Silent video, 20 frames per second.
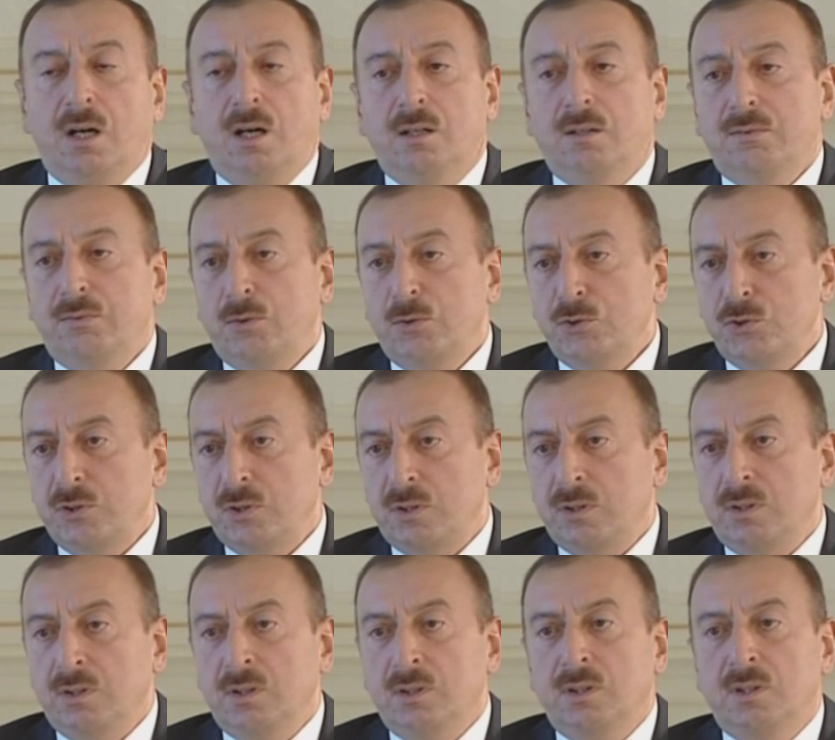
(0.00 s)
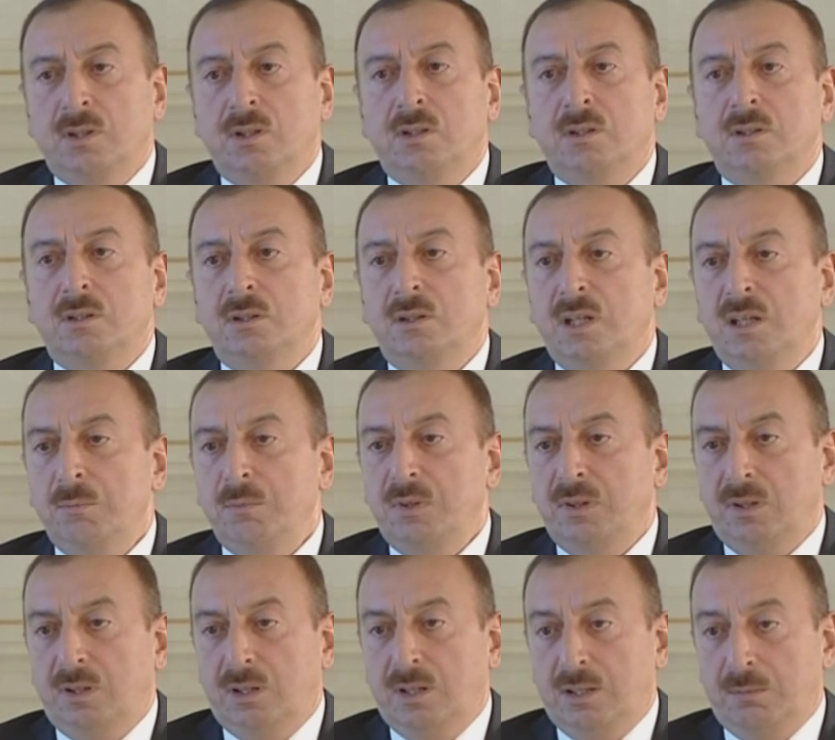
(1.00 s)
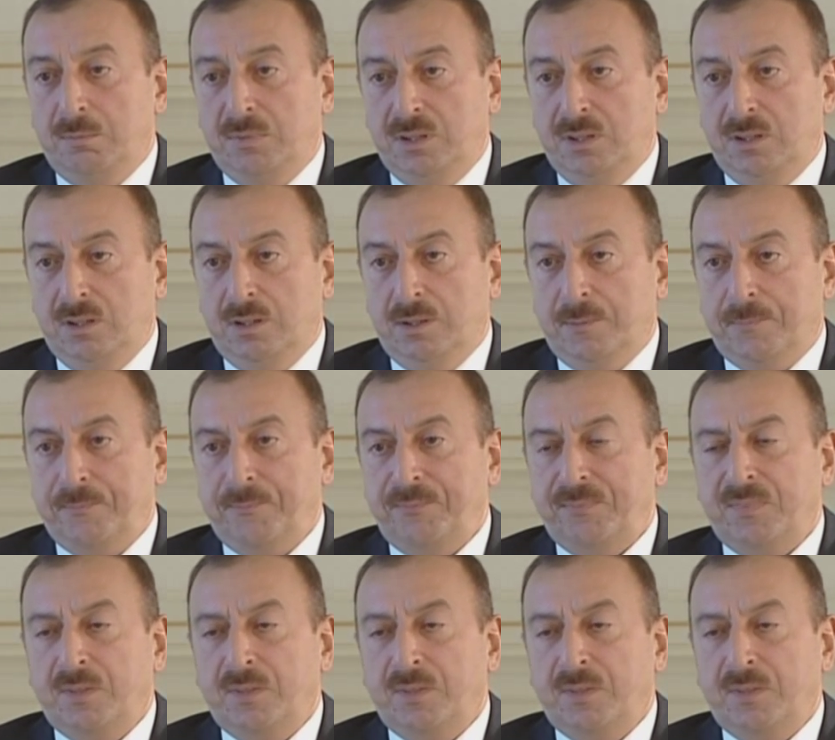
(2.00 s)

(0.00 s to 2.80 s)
Unfortunately, in the neighboring Armenia,